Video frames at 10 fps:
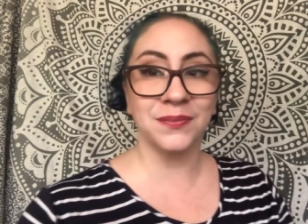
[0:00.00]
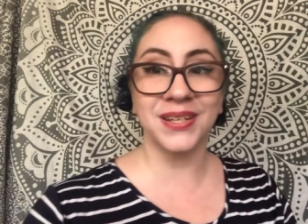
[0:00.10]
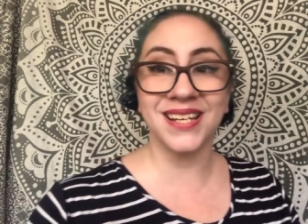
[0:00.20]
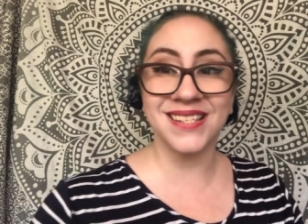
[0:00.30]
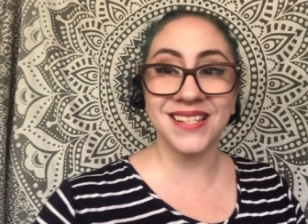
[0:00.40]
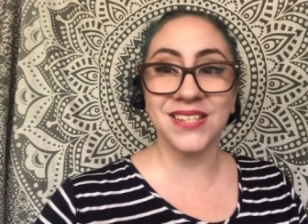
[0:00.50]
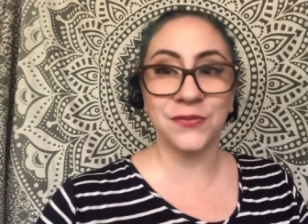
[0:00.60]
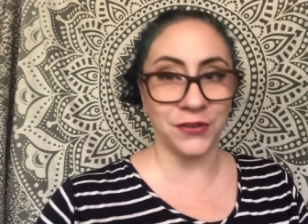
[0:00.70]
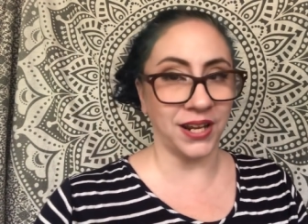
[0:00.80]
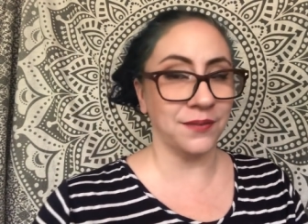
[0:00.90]
because
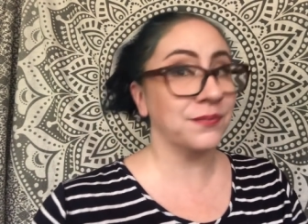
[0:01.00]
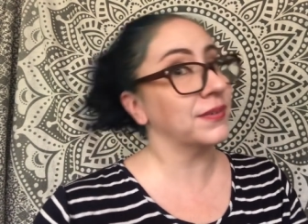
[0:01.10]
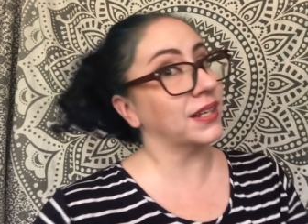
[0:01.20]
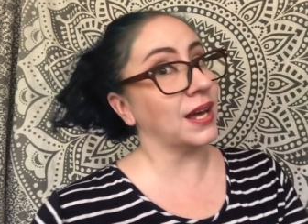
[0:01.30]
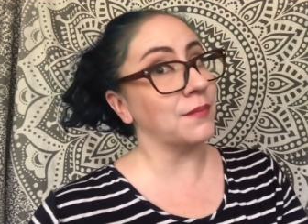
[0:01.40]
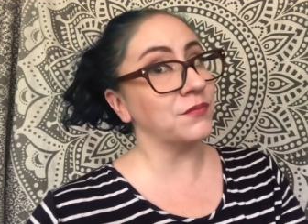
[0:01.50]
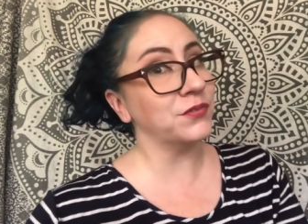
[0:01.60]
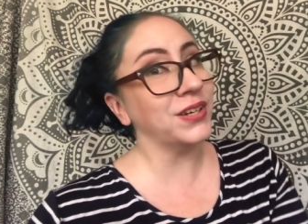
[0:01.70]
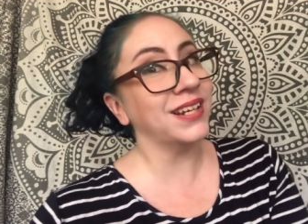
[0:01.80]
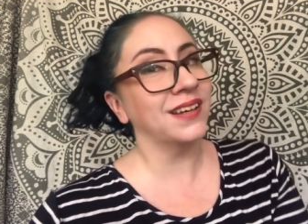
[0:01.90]
it's free and I'm
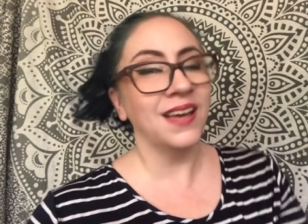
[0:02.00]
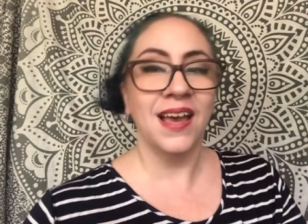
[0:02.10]
free.